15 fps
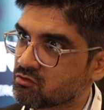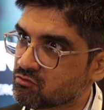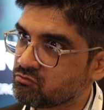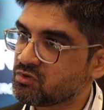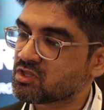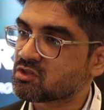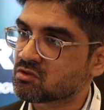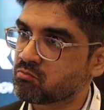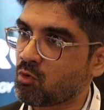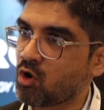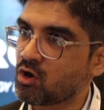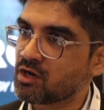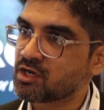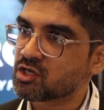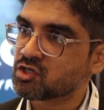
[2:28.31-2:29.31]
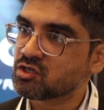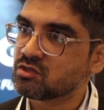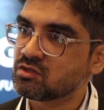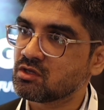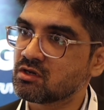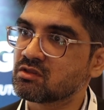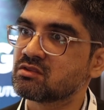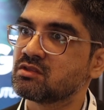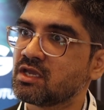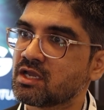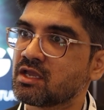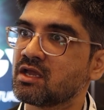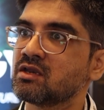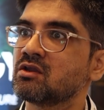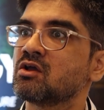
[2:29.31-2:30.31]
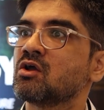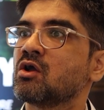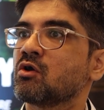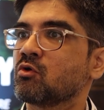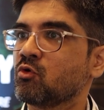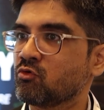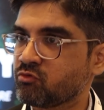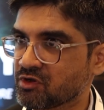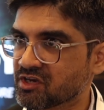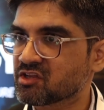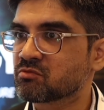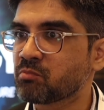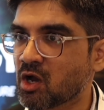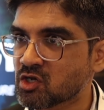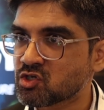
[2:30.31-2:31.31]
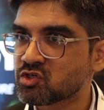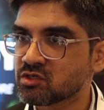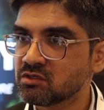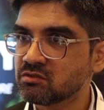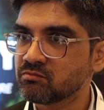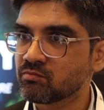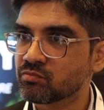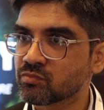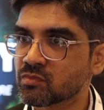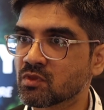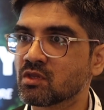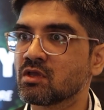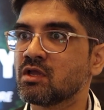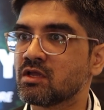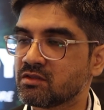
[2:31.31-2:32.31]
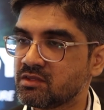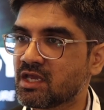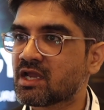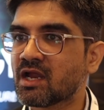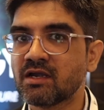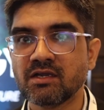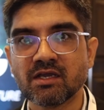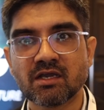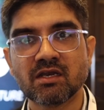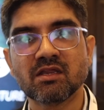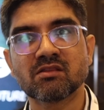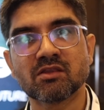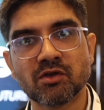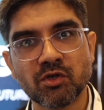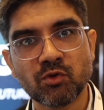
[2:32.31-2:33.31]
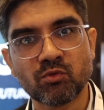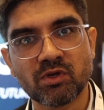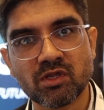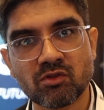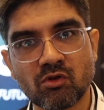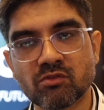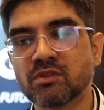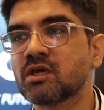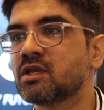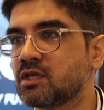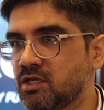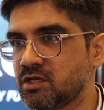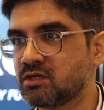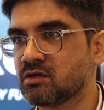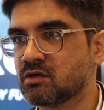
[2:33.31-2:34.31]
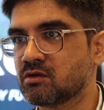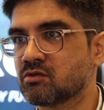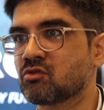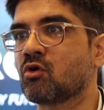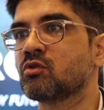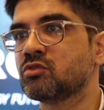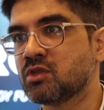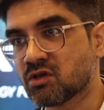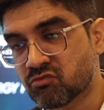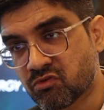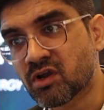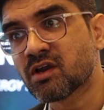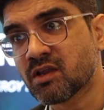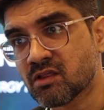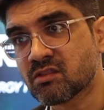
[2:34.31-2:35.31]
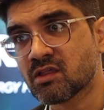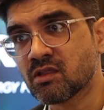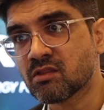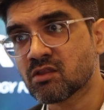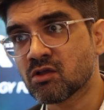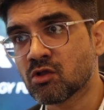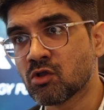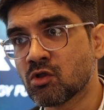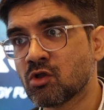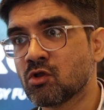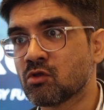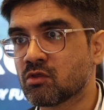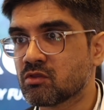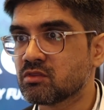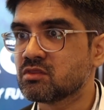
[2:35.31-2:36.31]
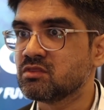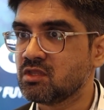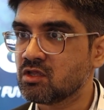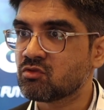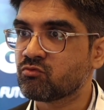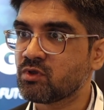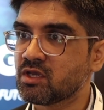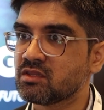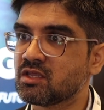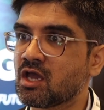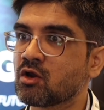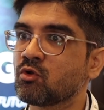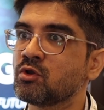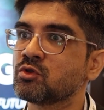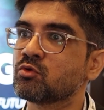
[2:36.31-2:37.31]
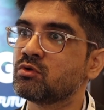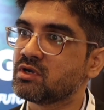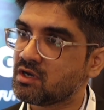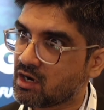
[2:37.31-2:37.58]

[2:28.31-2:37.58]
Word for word: with smaller exchangers, they can go for expansion. Mm -hmm. They can decrease the duties on their heaters, on their furnaces. Mm -hmm. This way, they are going to